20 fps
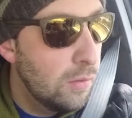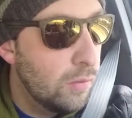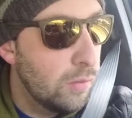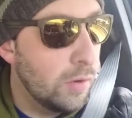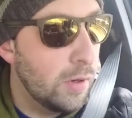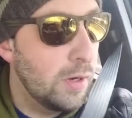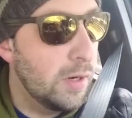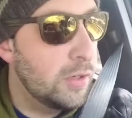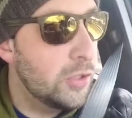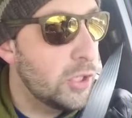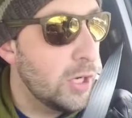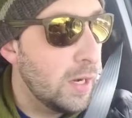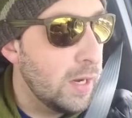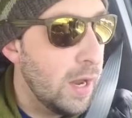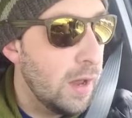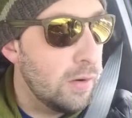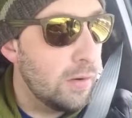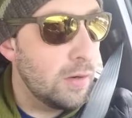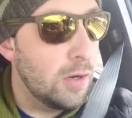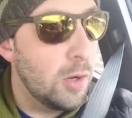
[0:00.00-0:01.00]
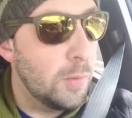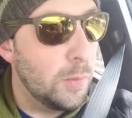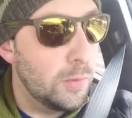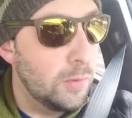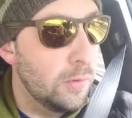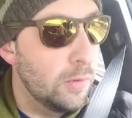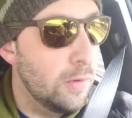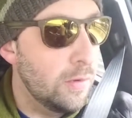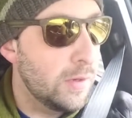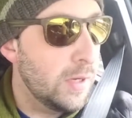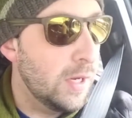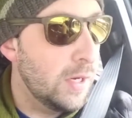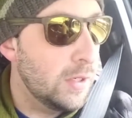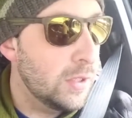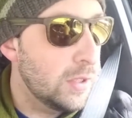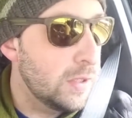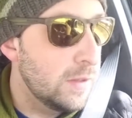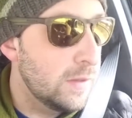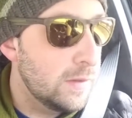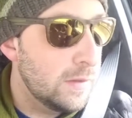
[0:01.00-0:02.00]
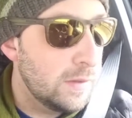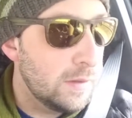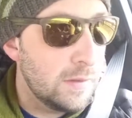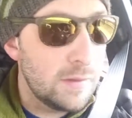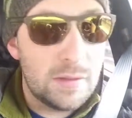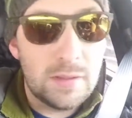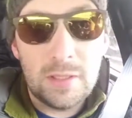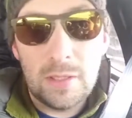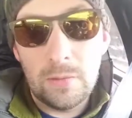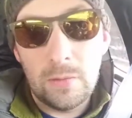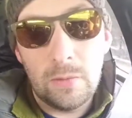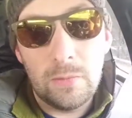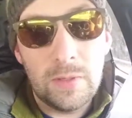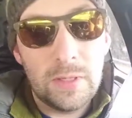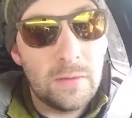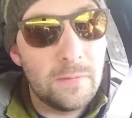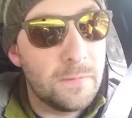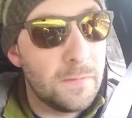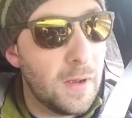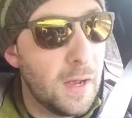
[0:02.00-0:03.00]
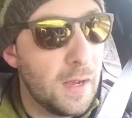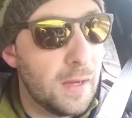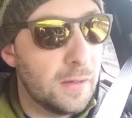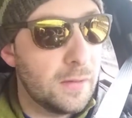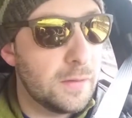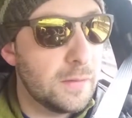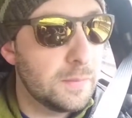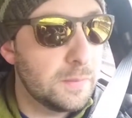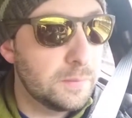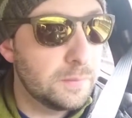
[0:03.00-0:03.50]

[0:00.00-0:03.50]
we're gonna check out a couple of locations and see what we can find.